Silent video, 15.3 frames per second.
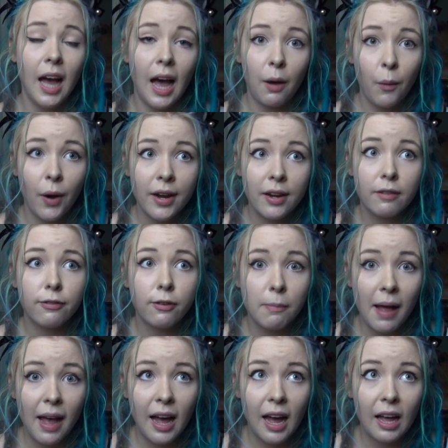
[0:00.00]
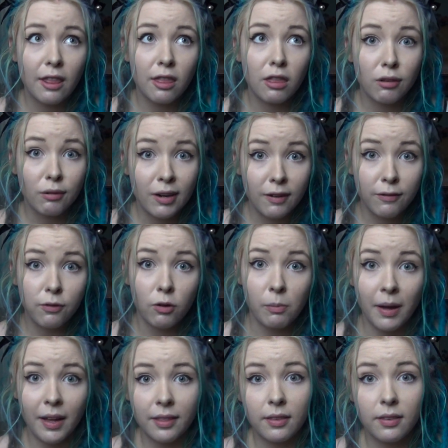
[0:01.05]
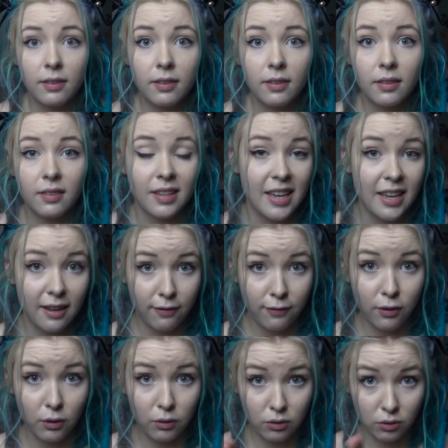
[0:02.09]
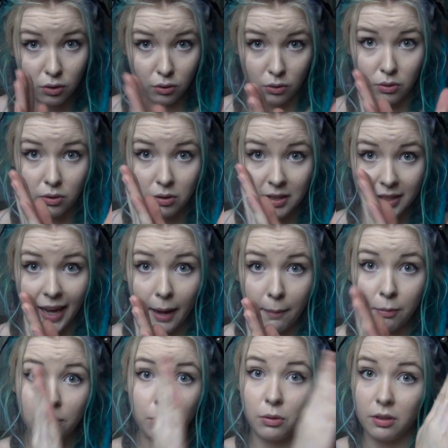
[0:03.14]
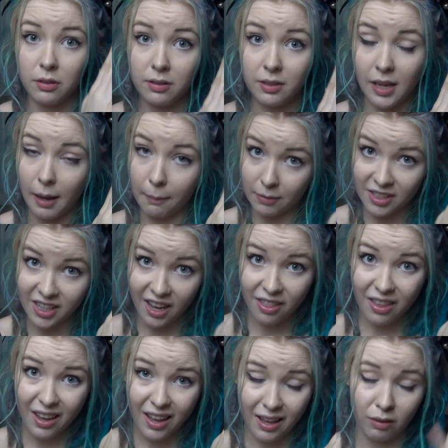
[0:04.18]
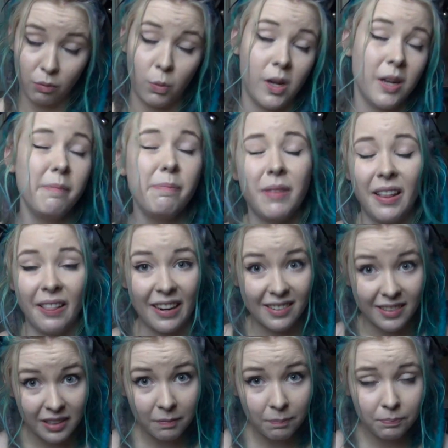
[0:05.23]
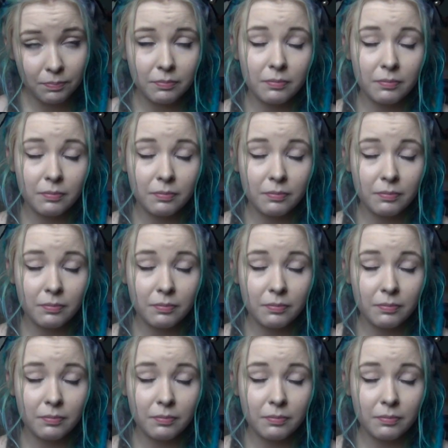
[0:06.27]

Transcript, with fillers: I waited for about three to four months seeing if those two gaps would come together as one and they didn't.